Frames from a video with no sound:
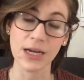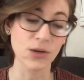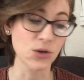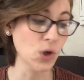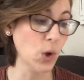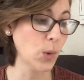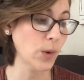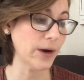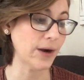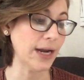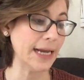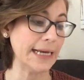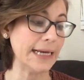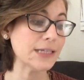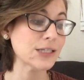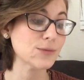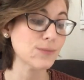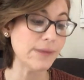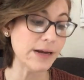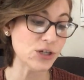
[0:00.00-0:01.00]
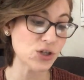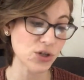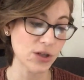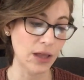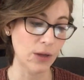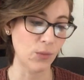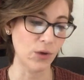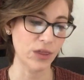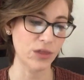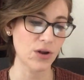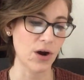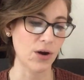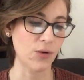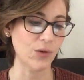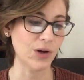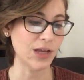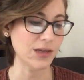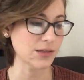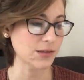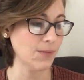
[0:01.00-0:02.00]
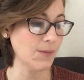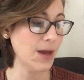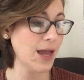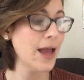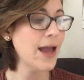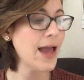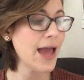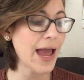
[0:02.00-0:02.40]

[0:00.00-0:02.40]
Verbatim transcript: inquiry, especially with Darwinism.